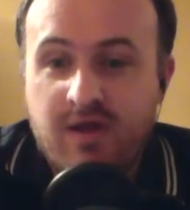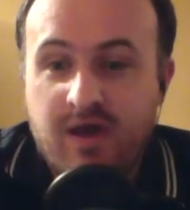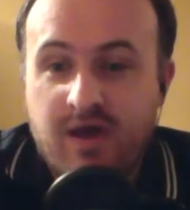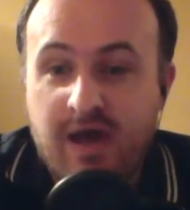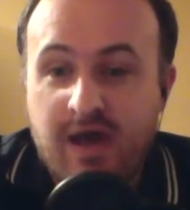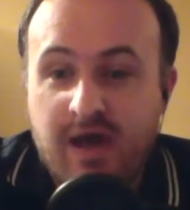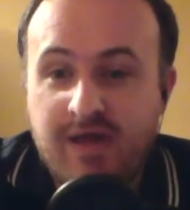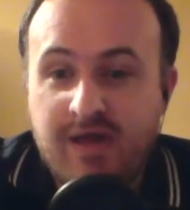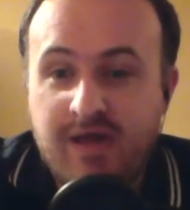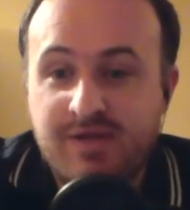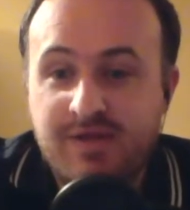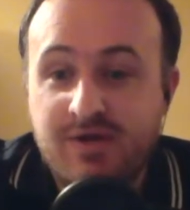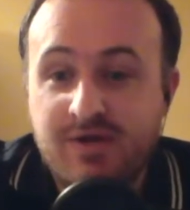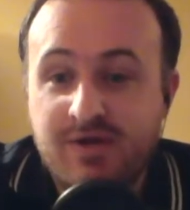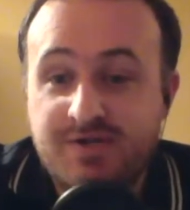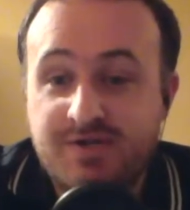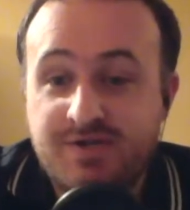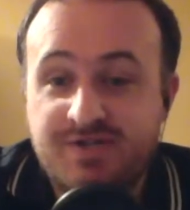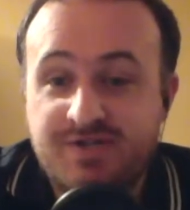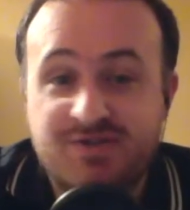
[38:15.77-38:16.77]
And
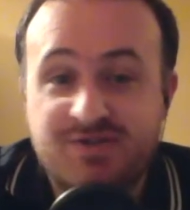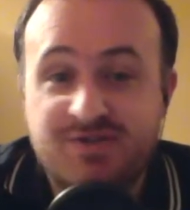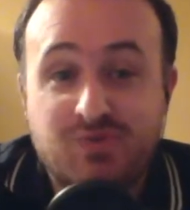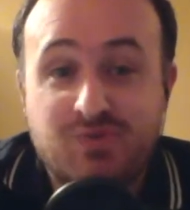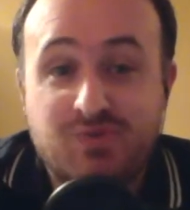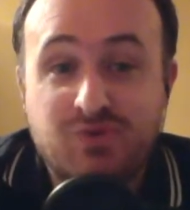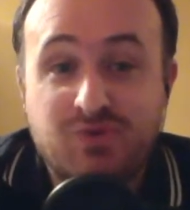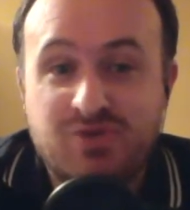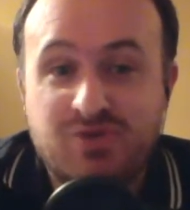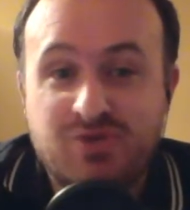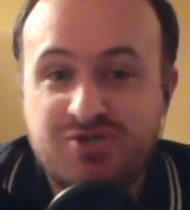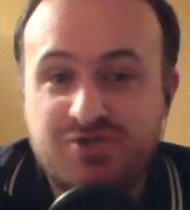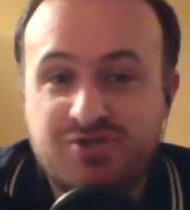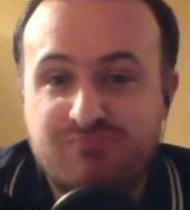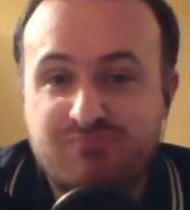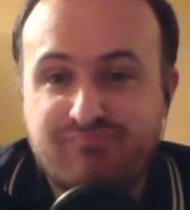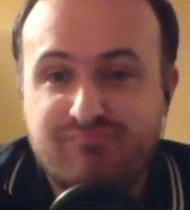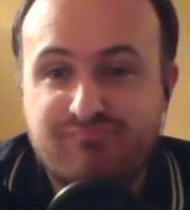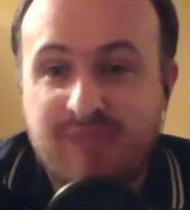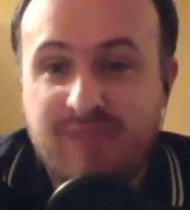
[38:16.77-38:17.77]
she's still, which
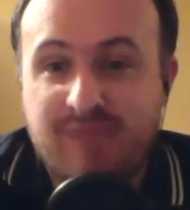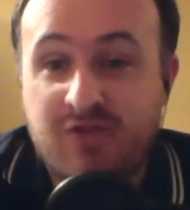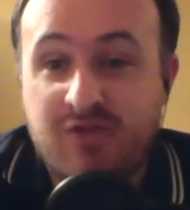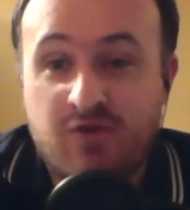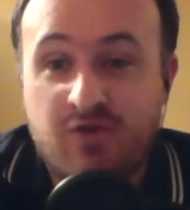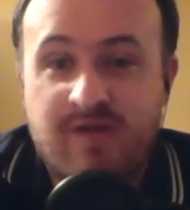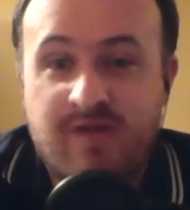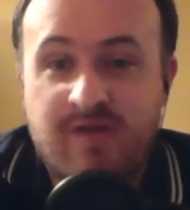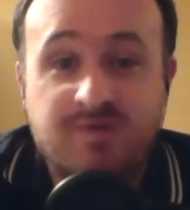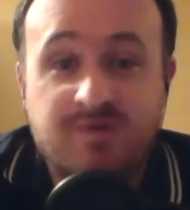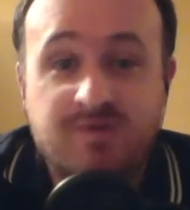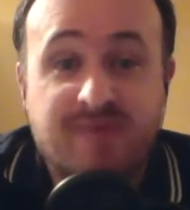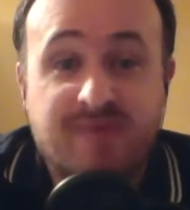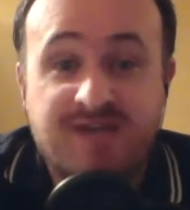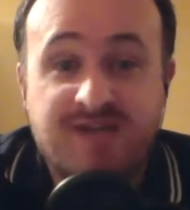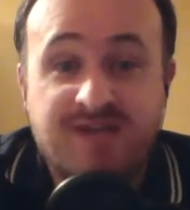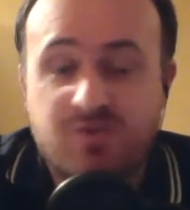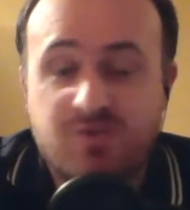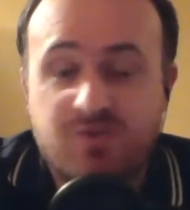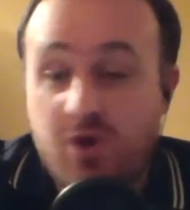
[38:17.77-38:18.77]
I don't know if that was
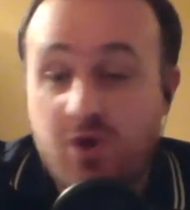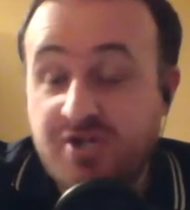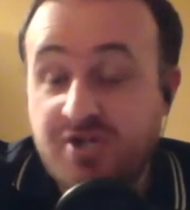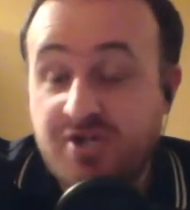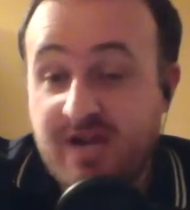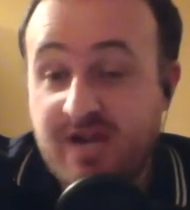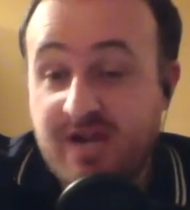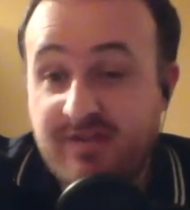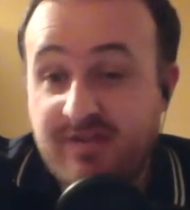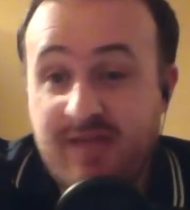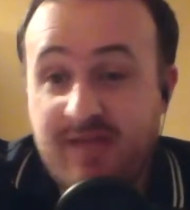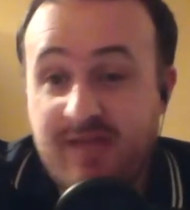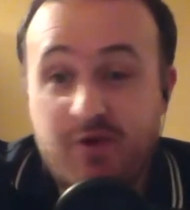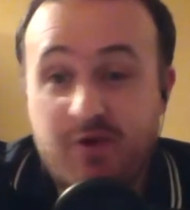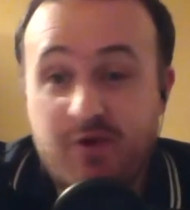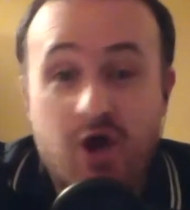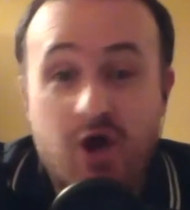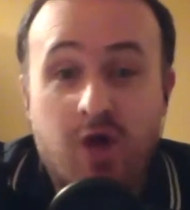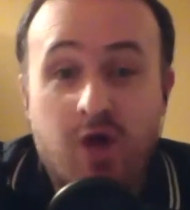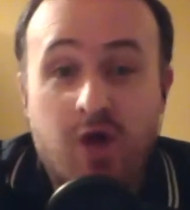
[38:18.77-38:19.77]
past the watershed at the time
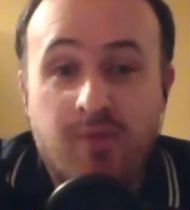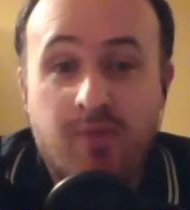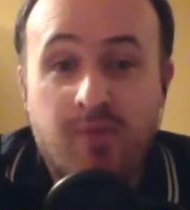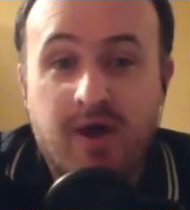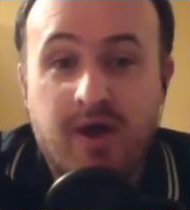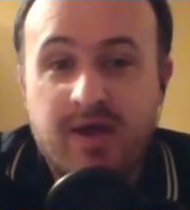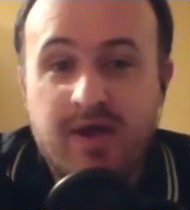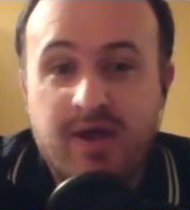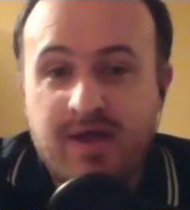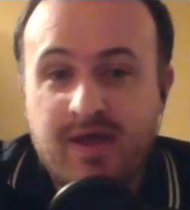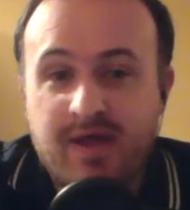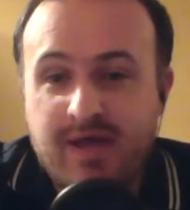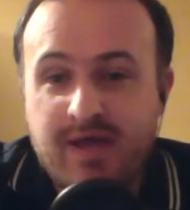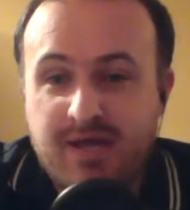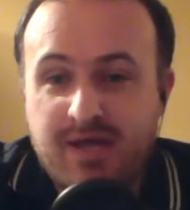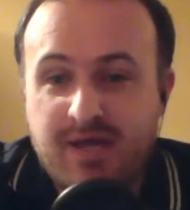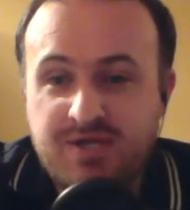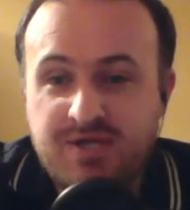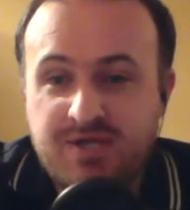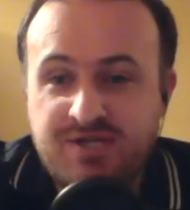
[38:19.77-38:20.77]
or not, but
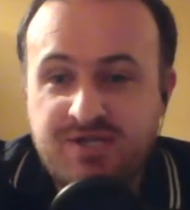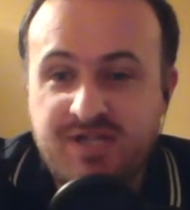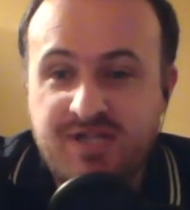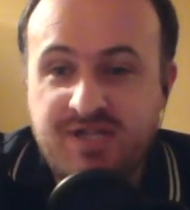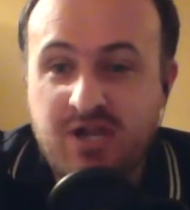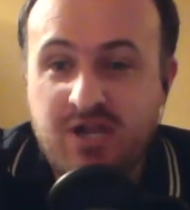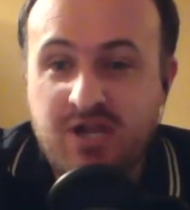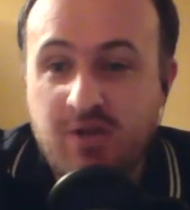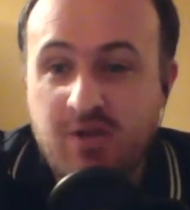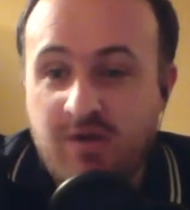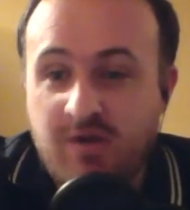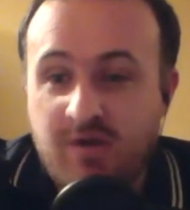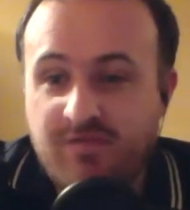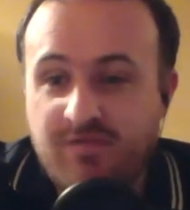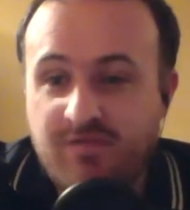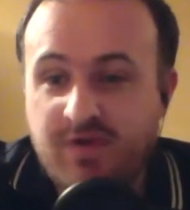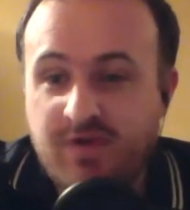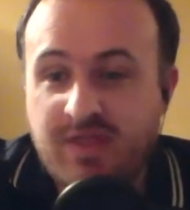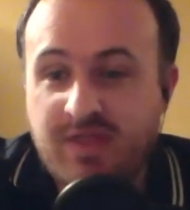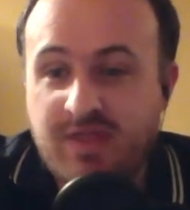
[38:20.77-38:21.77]
she didn't come
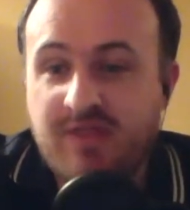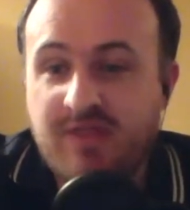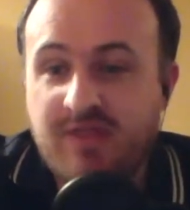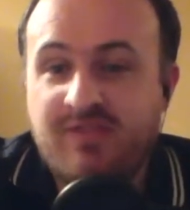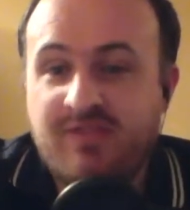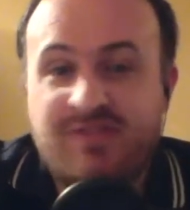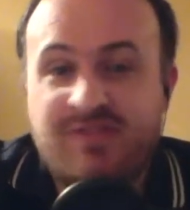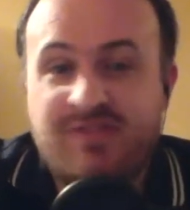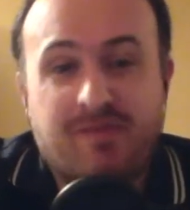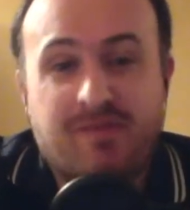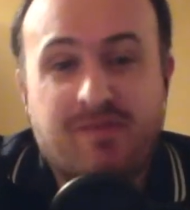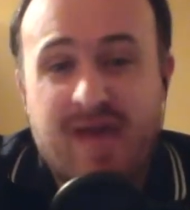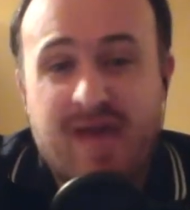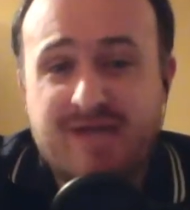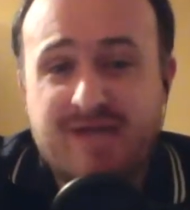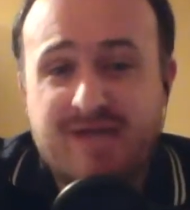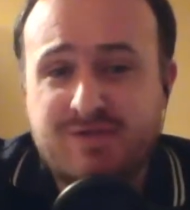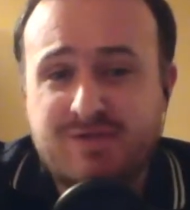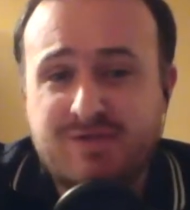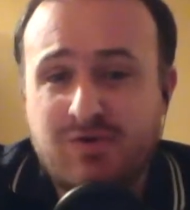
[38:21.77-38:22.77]
off looking the
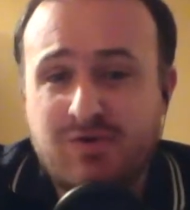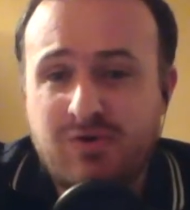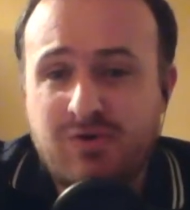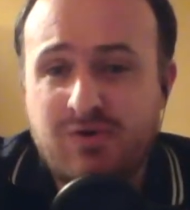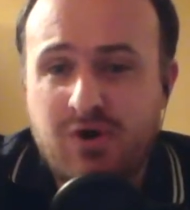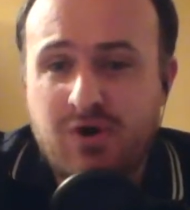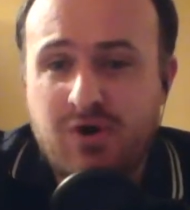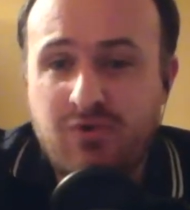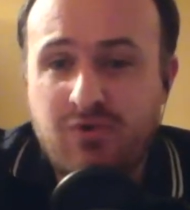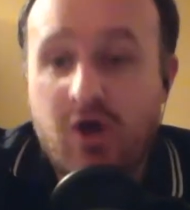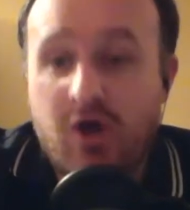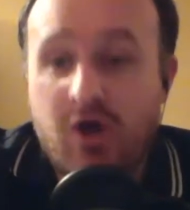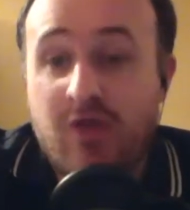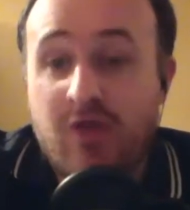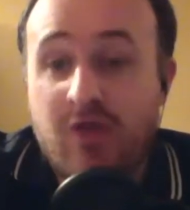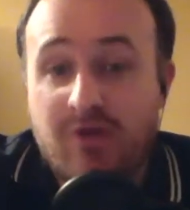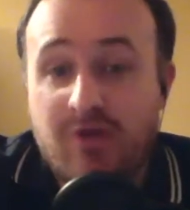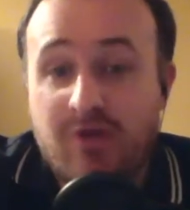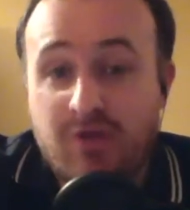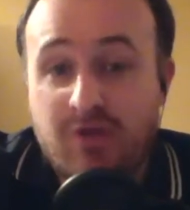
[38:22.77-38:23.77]
best though.
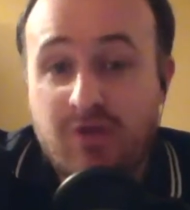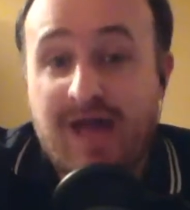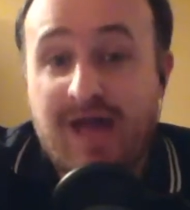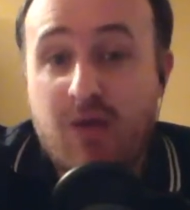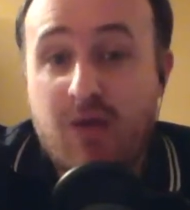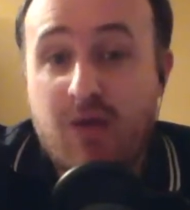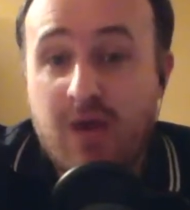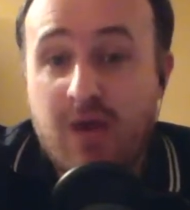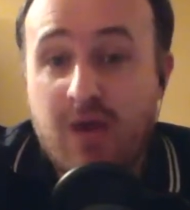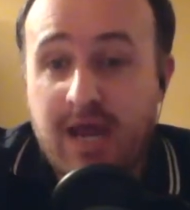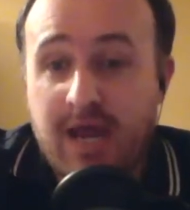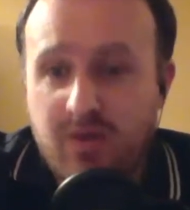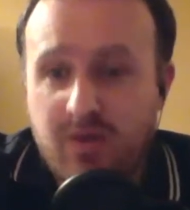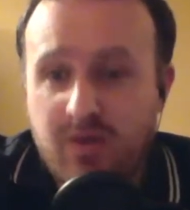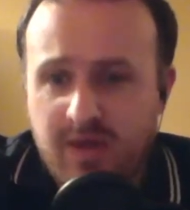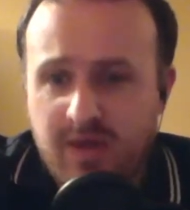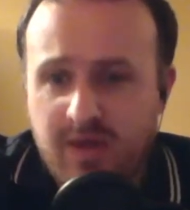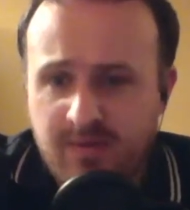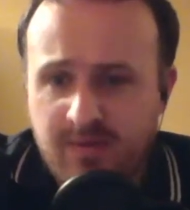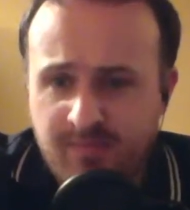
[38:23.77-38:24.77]
Not on that one
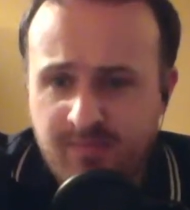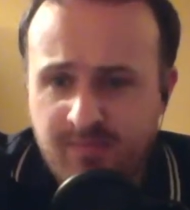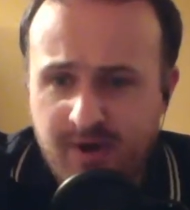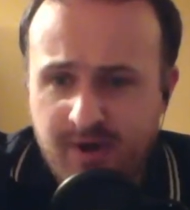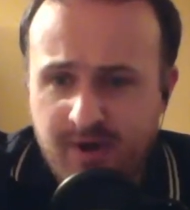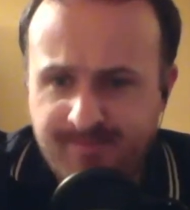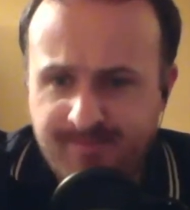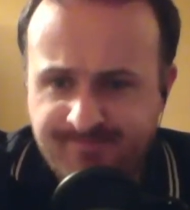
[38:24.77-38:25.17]
anyway. But